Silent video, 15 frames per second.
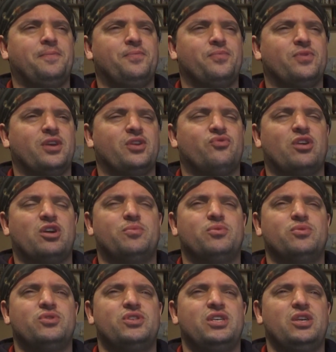like Dragon
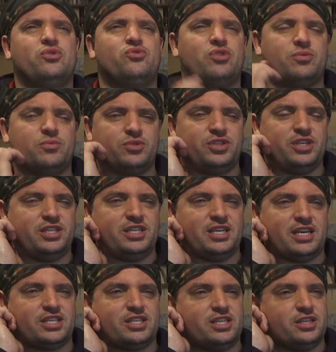Ball Z or Dragon Ball GT
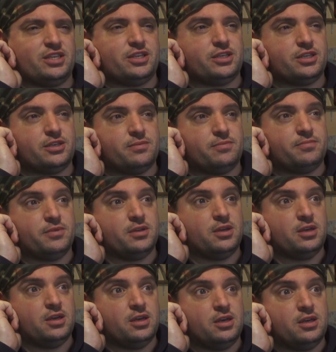actually
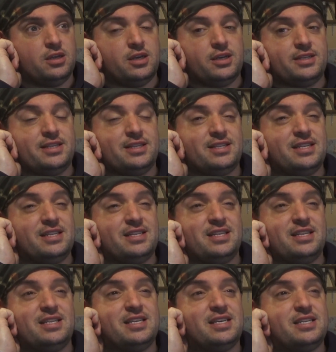like
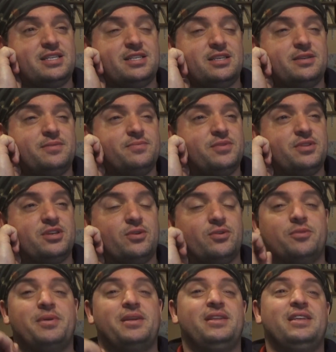did that with Goku. I
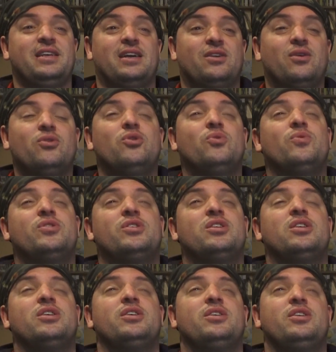mean, yeah, Goku wanted to
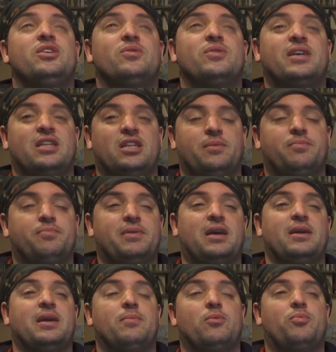like
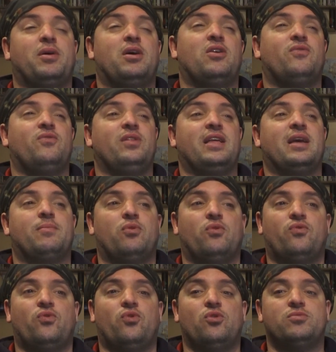get more powerful, get more
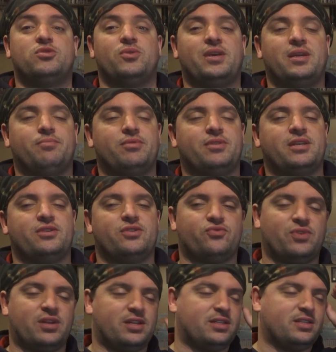form, so he can protect his
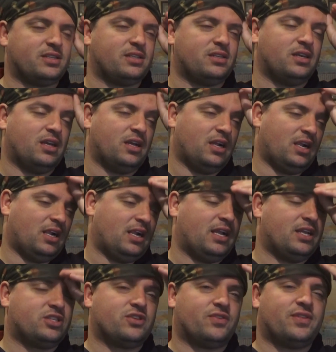friends and
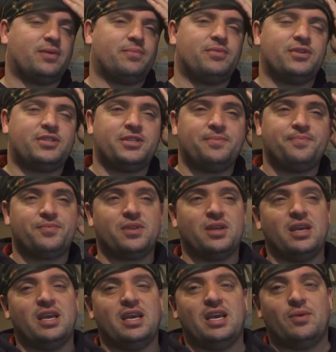stuff like that. But
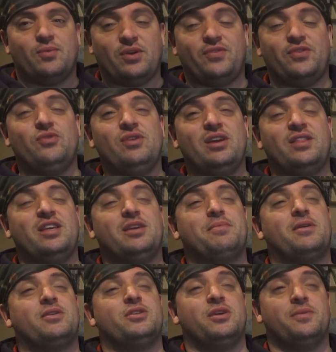if you really think about it,